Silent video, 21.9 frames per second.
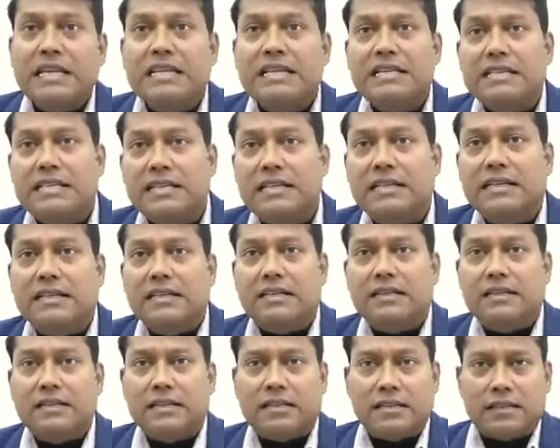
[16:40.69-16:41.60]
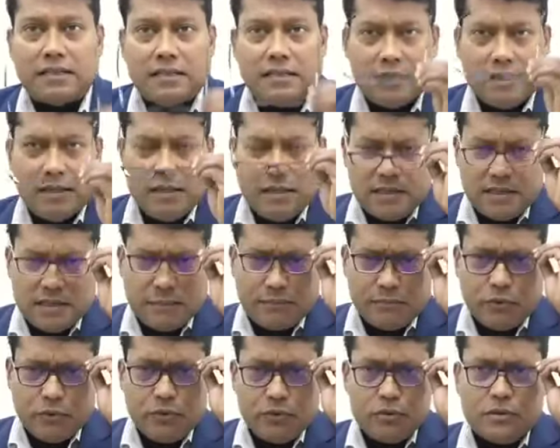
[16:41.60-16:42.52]
See, dear,
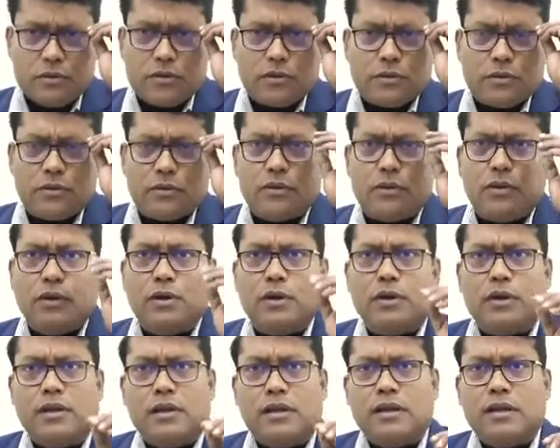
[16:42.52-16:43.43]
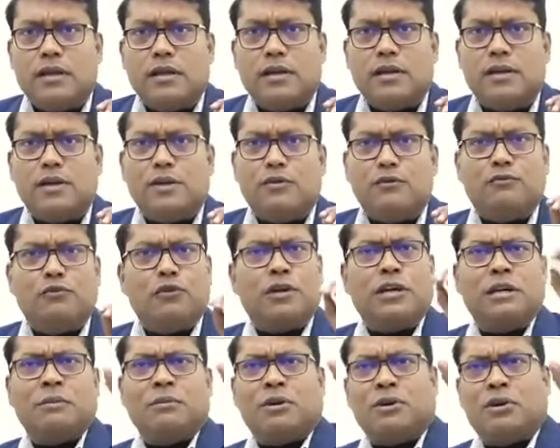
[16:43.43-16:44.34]
suppose,
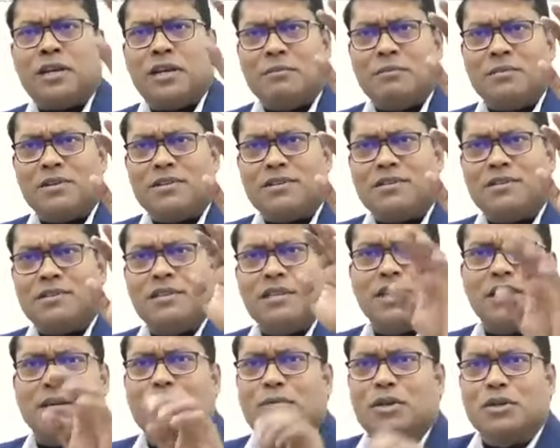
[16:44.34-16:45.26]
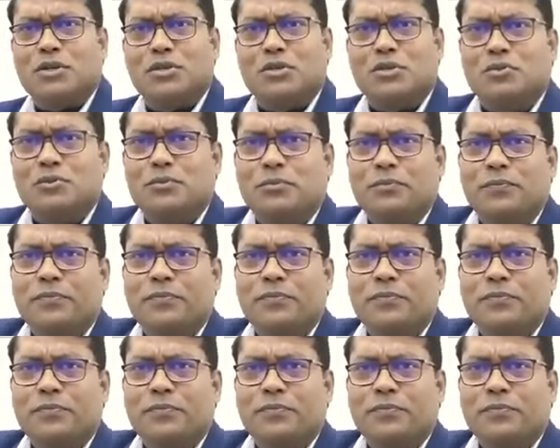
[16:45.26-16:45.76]
forget about commission, think about you.